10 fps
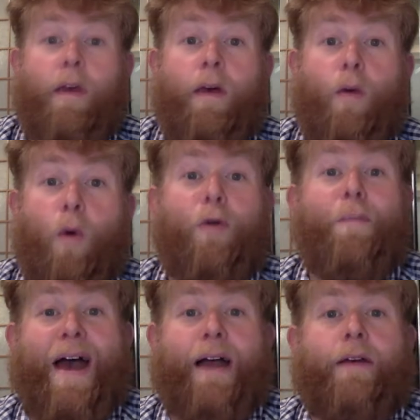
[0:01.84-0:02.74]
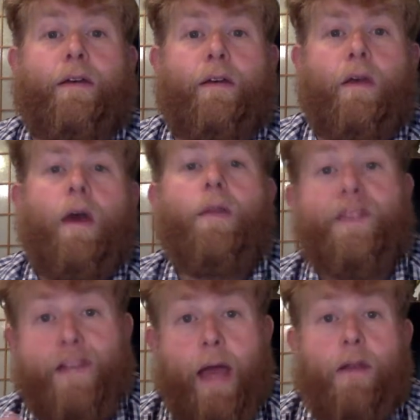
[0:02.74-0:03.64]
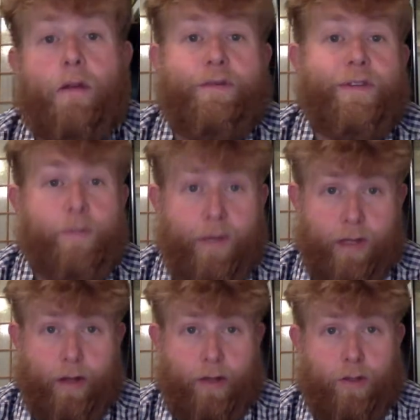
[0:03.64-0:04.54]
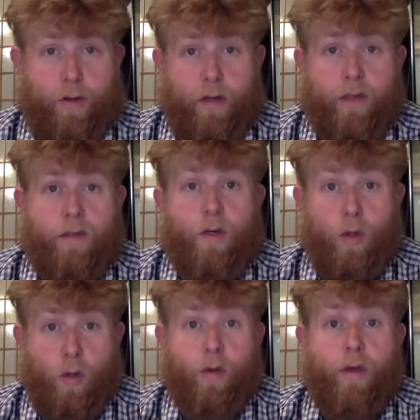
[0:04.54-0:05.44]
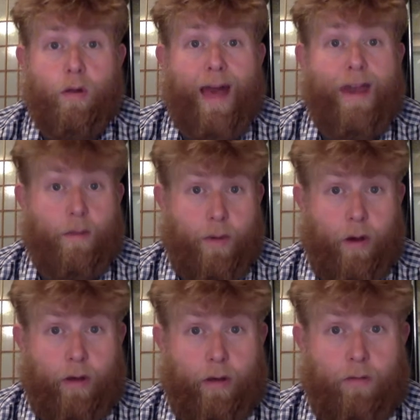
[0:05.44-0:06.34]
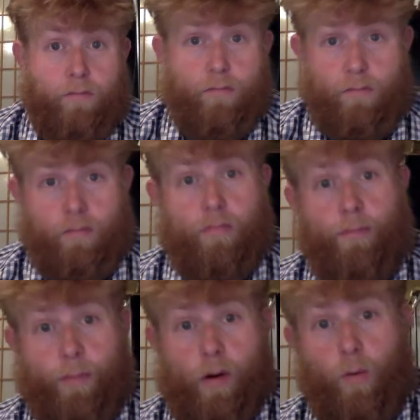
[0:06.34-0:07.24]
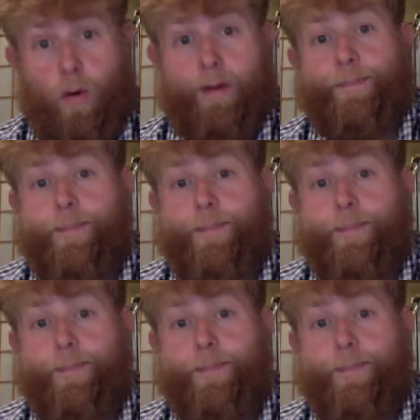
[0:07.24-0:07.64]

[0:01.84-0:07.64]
Welcome back. The title of this mini lecture is Colonial Latin America, Part 1.